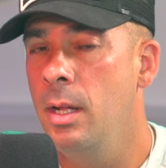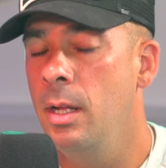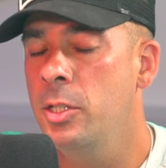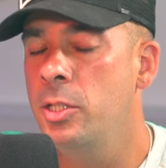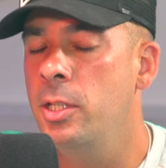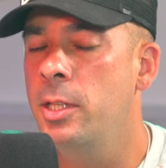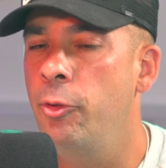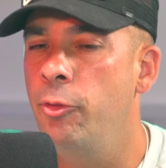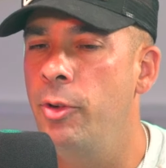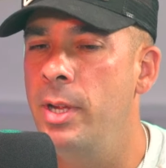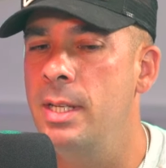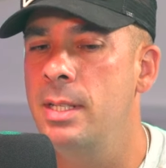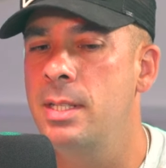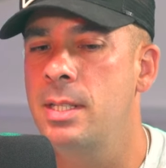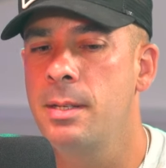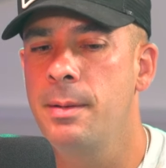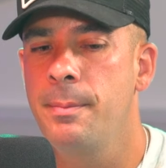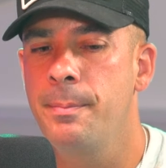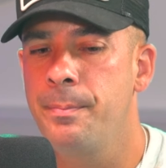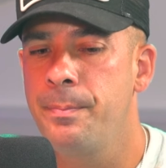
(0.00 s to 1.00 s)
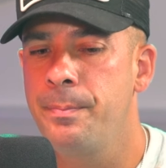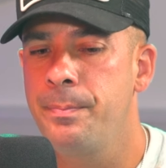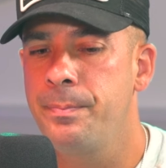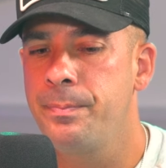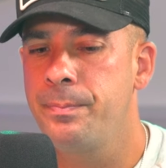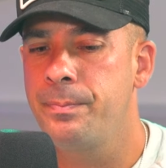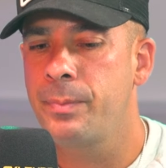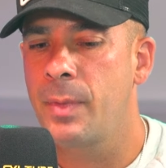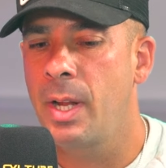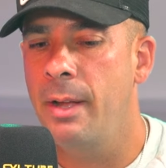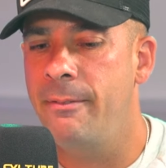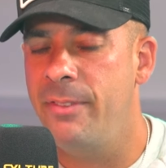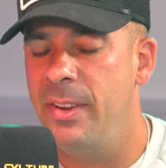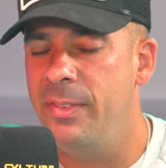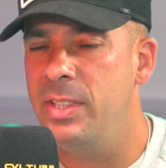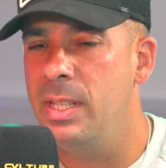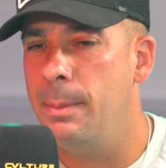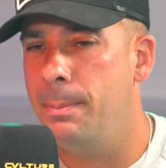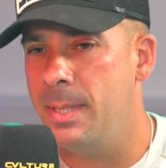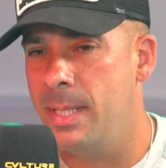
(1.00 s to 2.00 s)
So there is
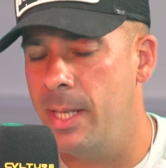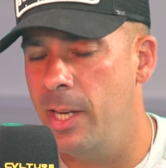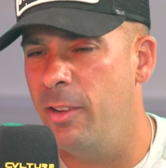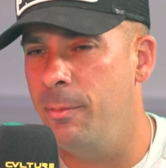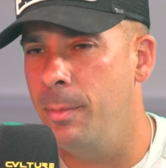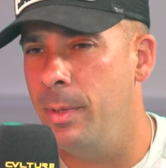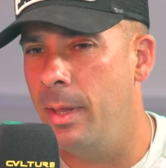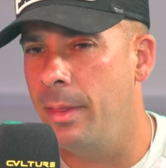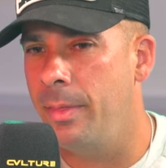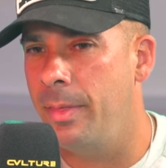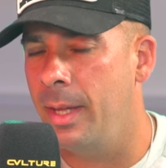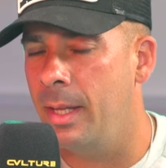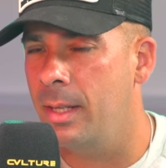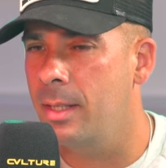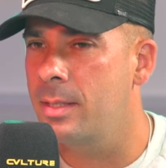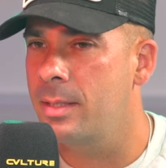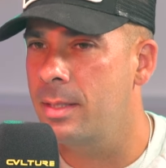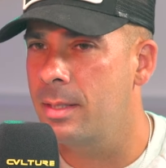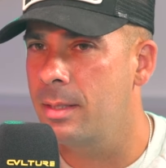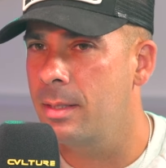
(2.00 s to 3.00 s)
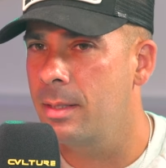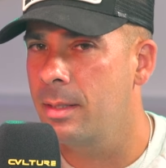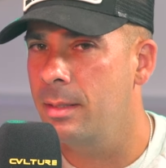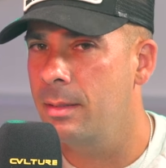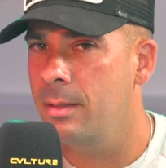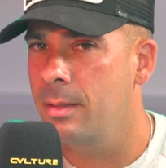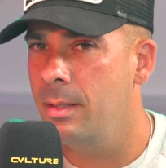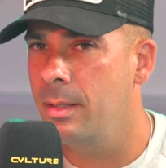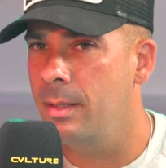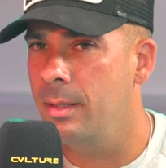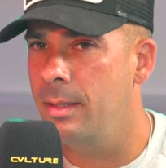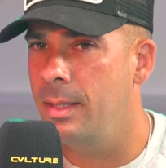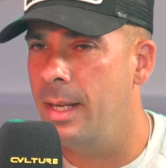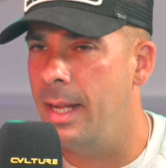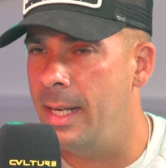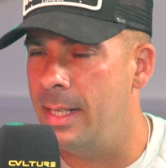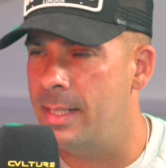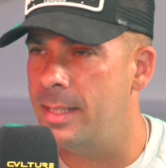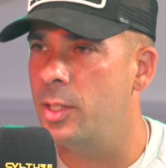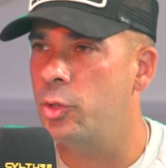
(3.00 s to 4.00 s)
50% of me that thinks,
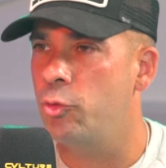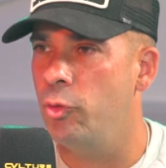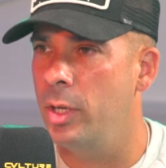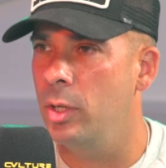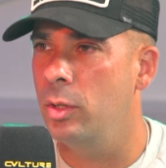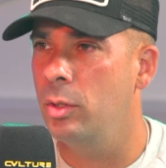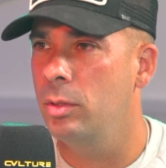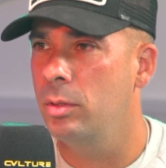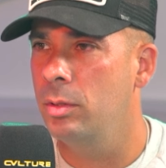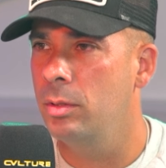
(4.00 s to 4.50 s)
is this real?